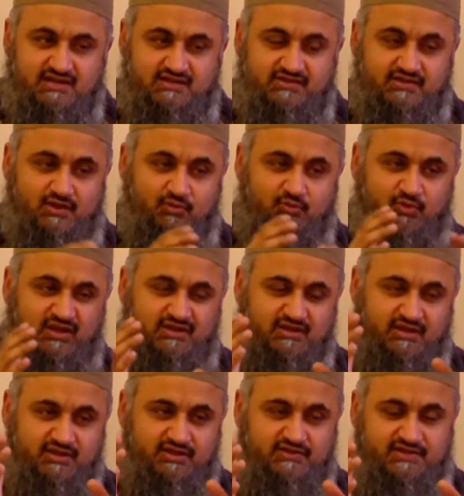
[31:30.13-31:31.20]
So when
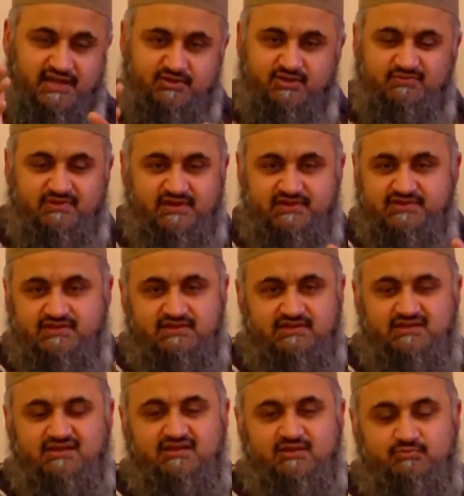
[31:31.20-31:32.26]
you say to a person,
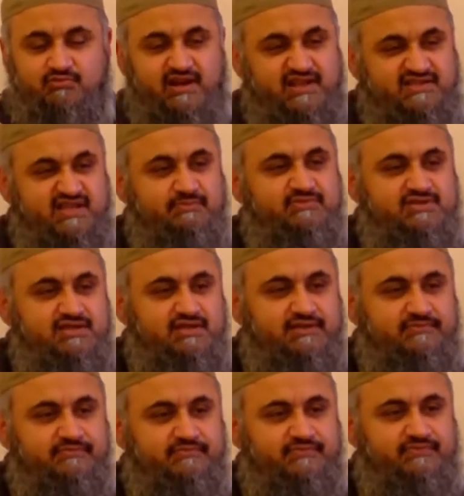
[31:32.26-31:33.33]
you know, your brain's empty,
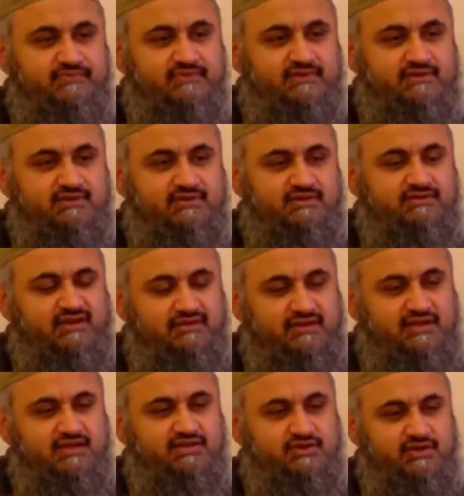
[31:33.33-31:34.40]
you've got
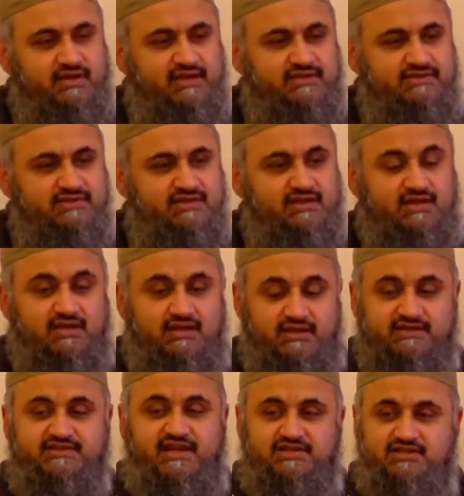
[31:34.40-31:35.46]
nothing in your head,
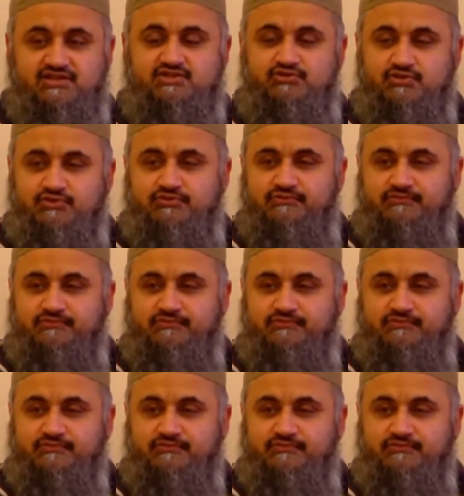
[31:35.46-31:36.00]
it's actually true.